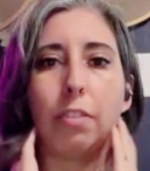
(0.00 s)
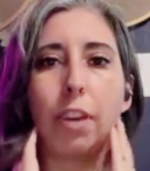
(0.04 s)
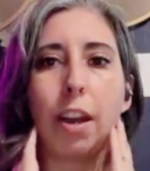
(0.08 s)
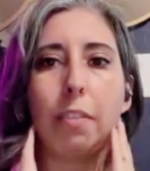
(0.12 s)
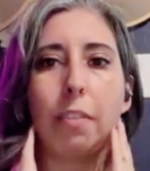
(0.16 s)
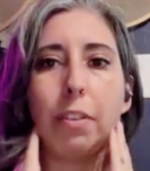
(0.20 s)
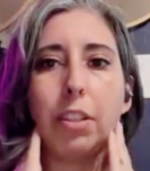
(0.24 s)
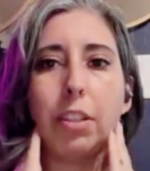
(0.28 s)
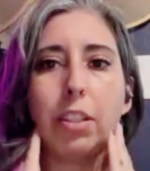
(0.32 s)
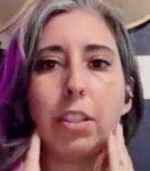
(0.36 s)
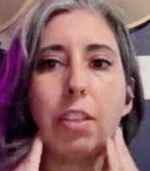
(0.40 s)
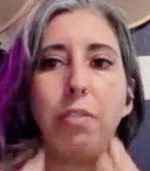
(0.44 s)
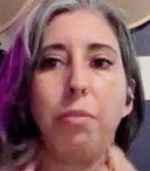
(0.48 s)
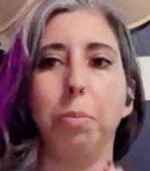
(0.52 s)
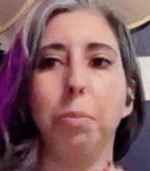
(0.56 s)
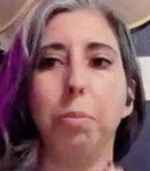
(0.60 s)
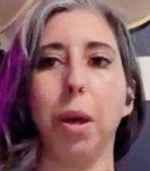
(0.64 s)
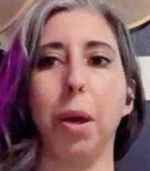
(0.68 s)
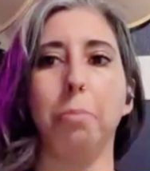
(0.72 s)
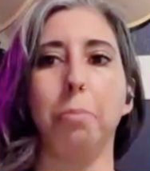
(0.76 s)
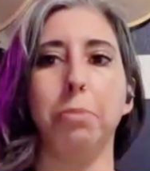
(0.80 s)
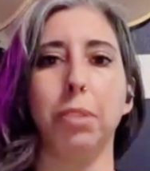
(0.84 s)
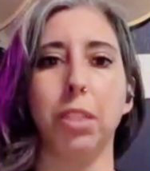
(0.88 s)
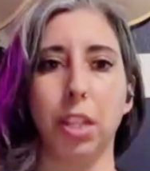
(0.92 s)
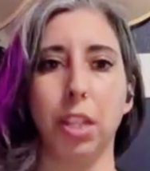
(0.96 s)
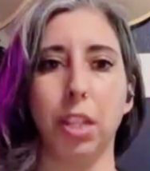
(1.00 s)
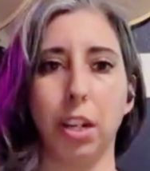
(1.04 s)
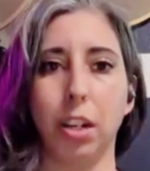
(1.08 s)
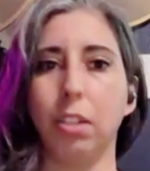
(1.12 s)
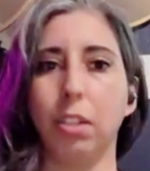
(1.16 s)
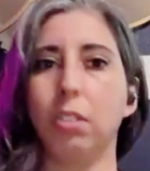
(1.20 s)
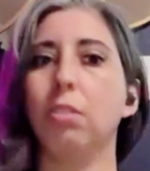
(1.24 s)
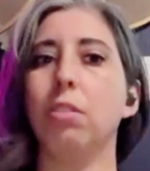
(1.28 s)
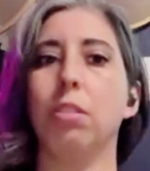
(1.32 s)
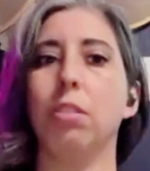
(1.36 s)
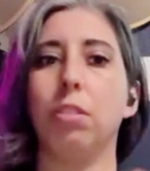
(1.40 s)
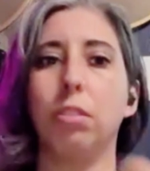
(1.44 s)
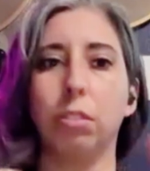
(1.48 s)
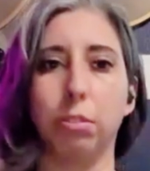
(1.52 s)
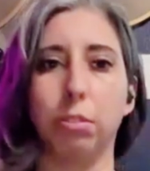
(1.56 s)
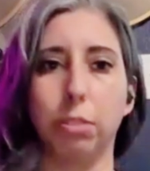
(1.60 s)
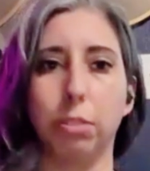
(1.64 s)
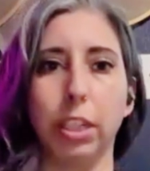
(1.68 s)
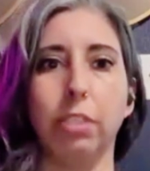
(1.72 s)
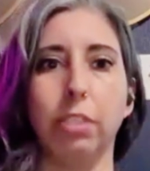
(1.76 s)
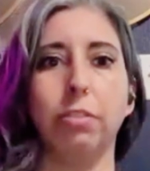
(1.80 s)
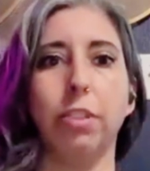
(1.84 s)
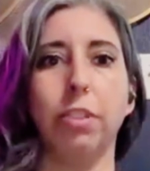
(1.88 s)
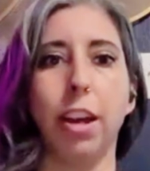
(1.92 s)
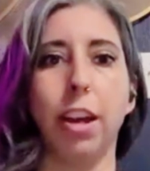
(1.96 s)
5 to 7 pumps there,
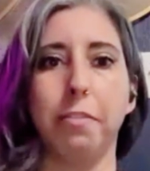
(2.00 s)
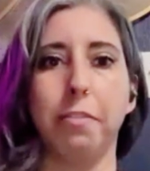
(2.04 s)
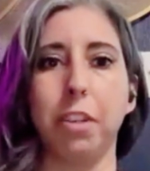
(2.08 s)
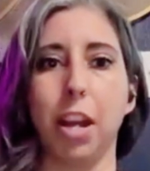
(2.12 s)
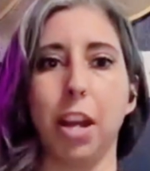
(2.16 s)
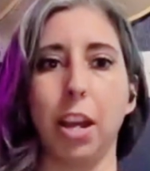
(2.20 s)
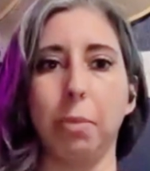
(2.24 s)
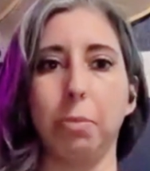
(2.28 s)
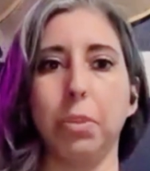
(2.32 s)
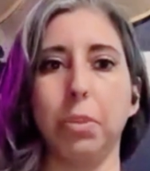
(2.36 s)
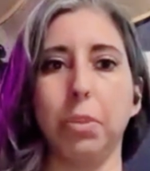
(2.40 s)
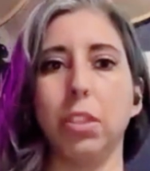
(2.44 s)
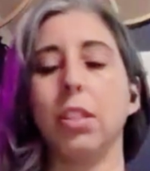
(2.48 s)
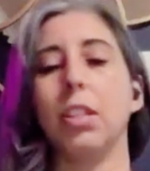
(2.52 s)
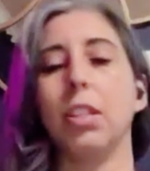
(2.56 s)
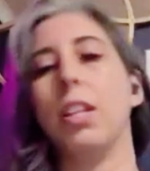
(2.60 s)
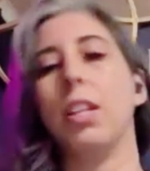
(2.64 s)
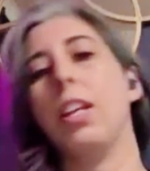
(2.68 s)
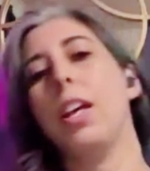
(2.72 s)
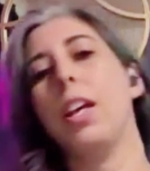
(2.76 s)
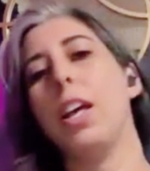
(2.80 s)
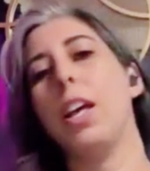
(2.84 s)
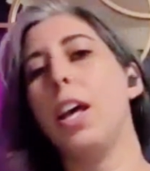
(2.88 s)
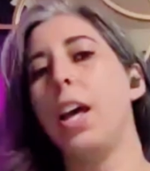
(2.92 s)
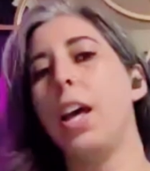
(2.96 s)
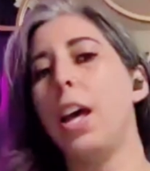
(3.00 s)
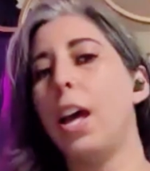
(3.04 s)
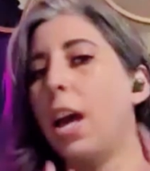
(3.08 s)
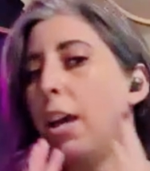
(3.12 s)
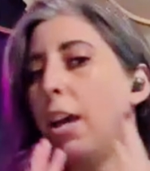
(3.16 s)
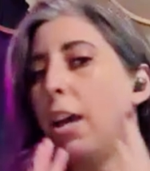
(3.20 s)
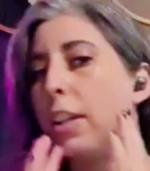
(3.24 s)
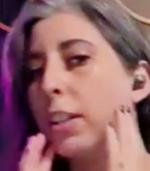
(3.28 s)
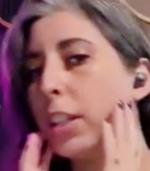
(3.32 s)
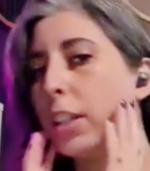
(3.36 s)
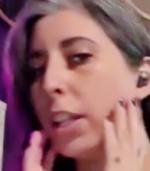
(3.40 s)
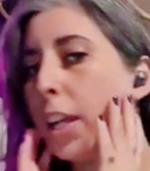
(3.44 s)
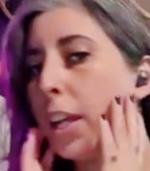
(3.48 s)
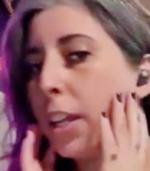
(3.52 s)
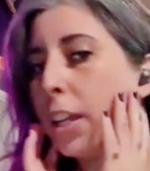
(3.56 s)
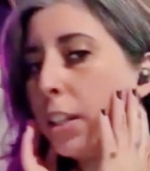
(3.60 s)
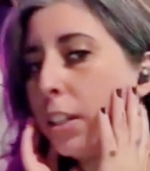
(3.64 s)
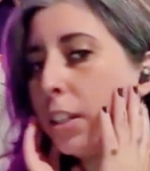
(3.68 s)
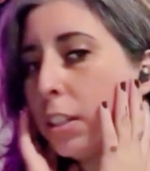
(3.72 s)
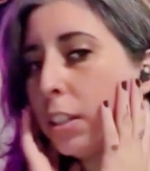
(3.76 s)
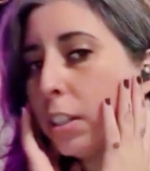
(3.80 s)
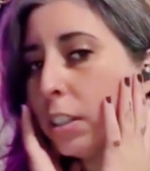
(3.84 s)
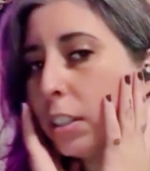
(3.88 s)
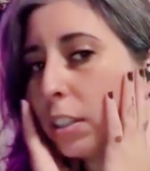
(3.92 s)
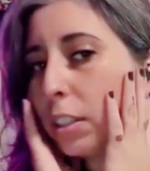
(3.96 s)
3 to 5 times. And
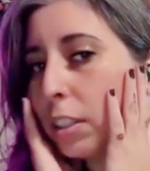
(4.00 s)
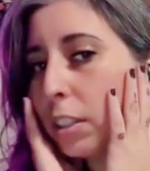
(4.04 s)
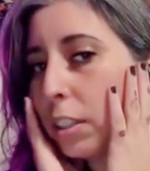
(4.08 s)
then